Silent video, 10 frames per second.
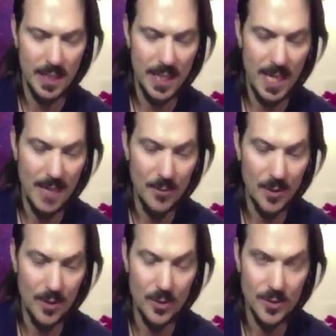And I have one
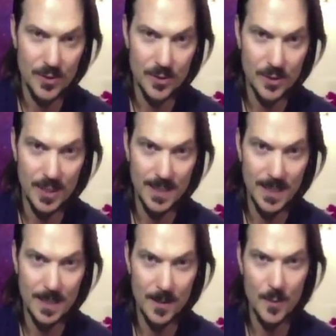of those at the
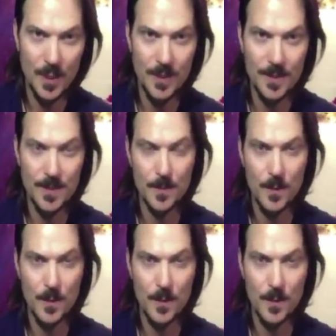end of the month